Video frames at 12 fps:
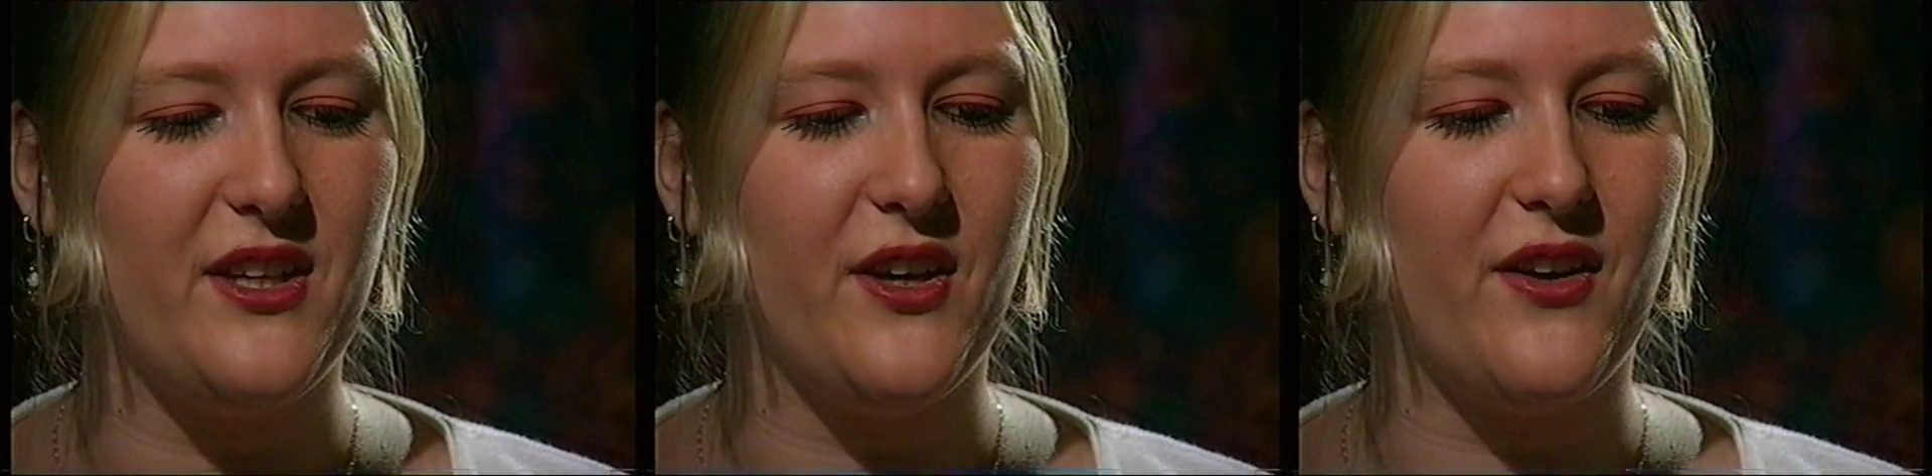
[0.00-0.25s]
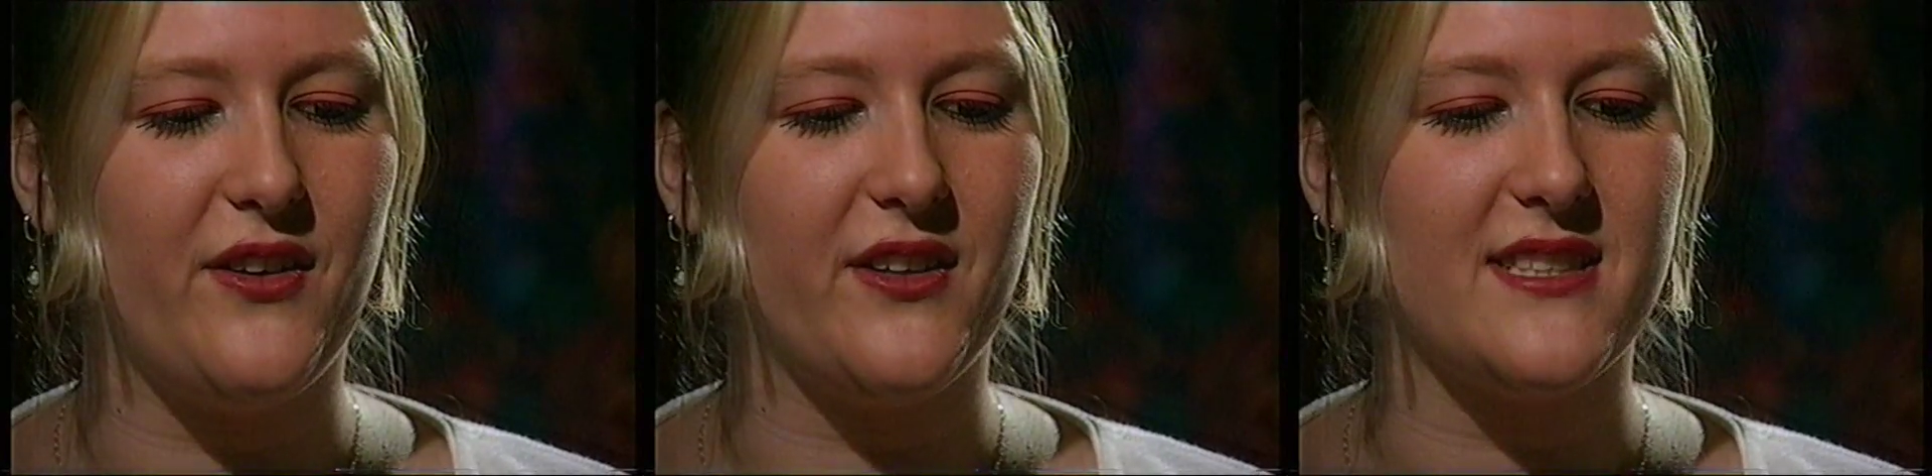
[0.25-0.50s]
bit
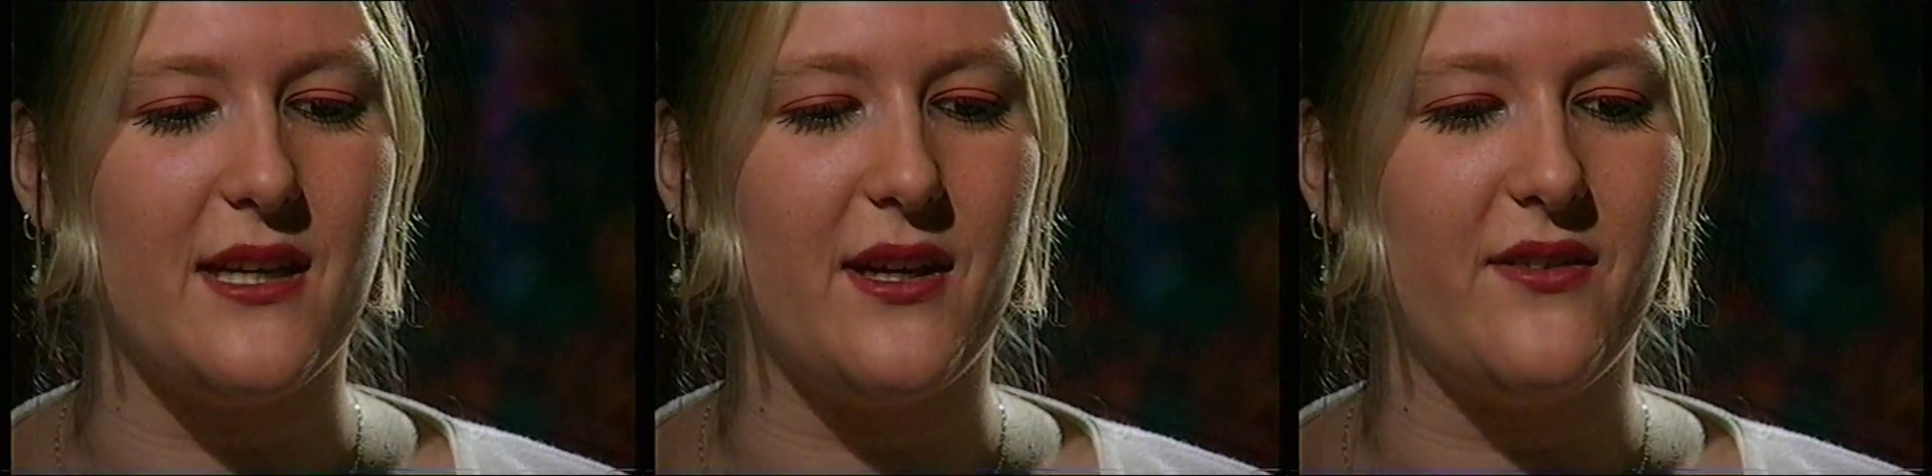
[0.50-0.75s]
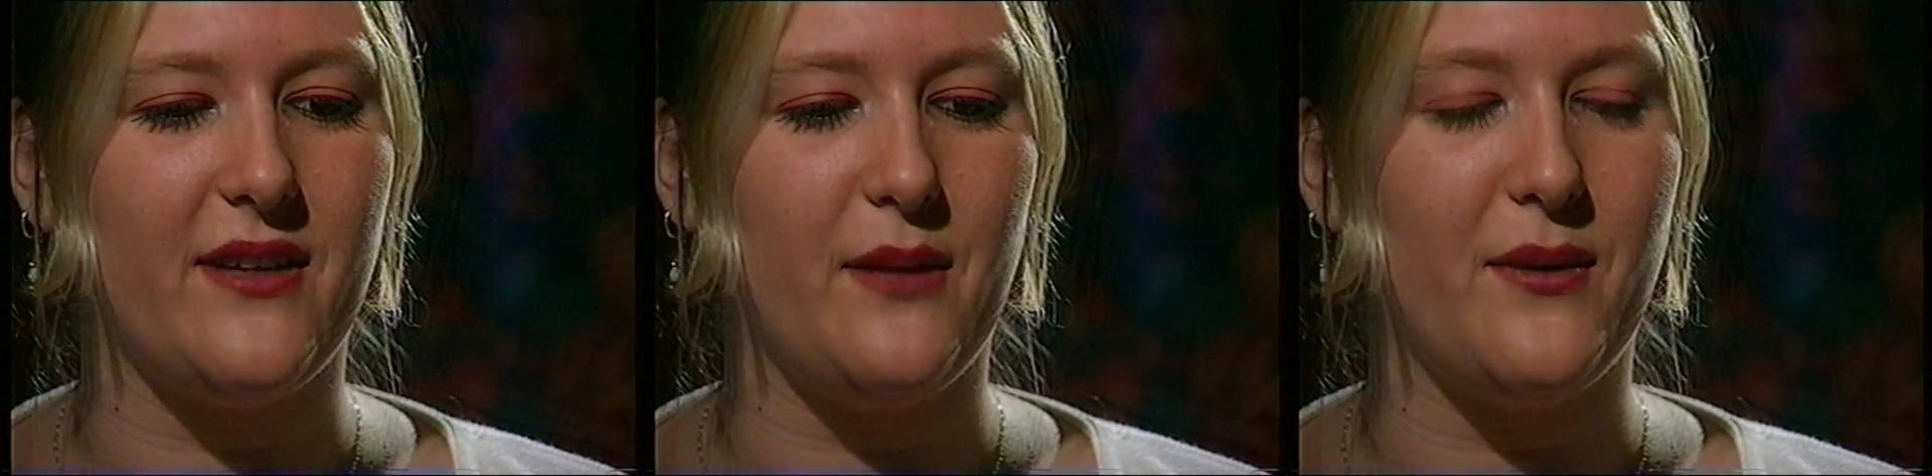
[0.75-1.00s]
annoyed because
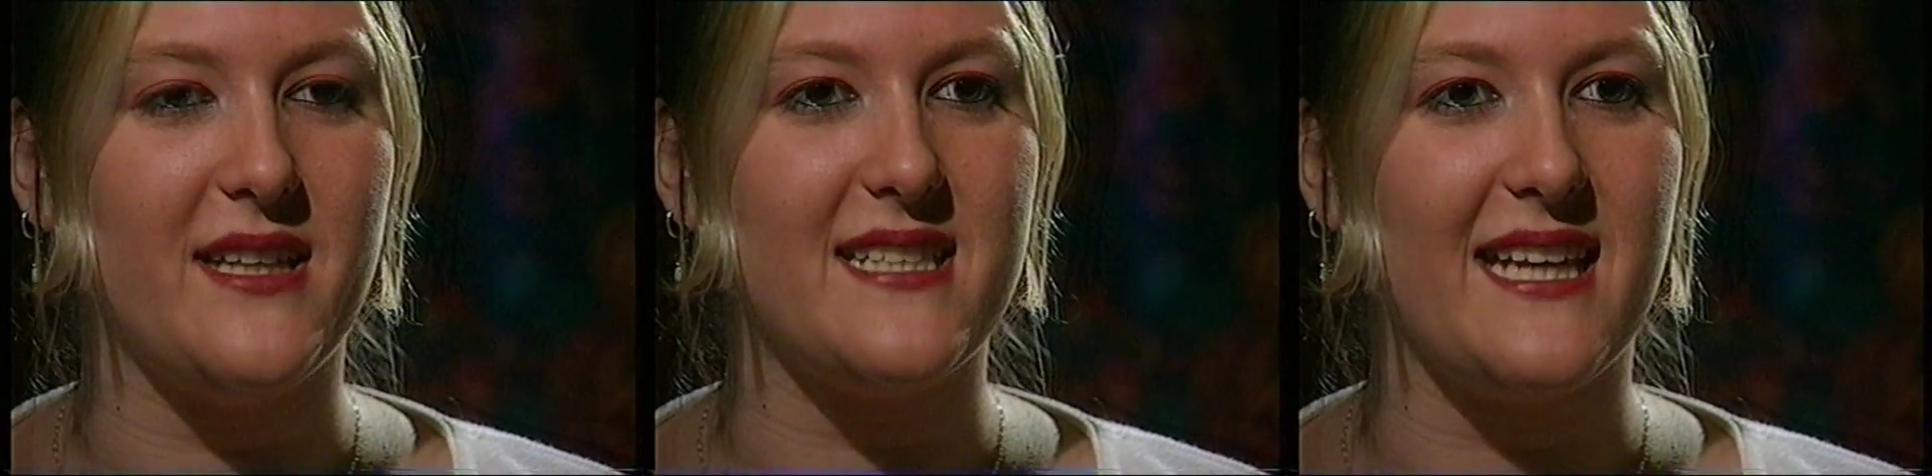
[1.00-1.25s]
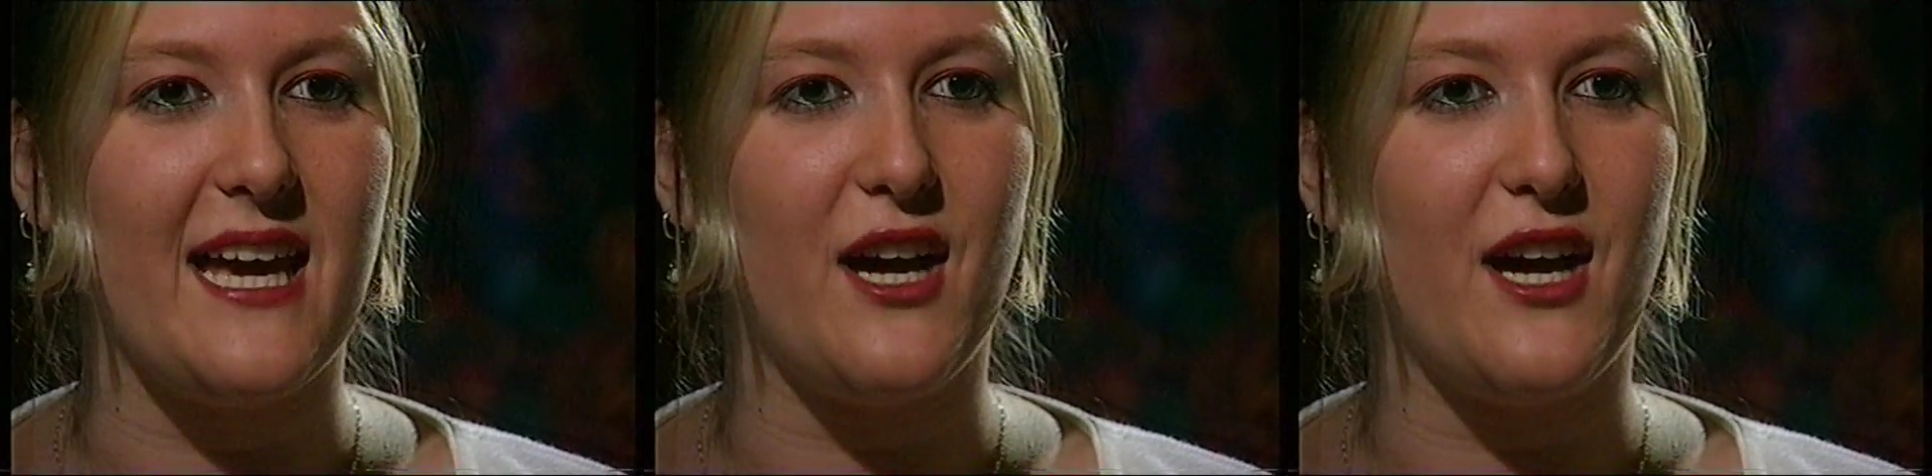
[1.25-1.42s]
I really wanted to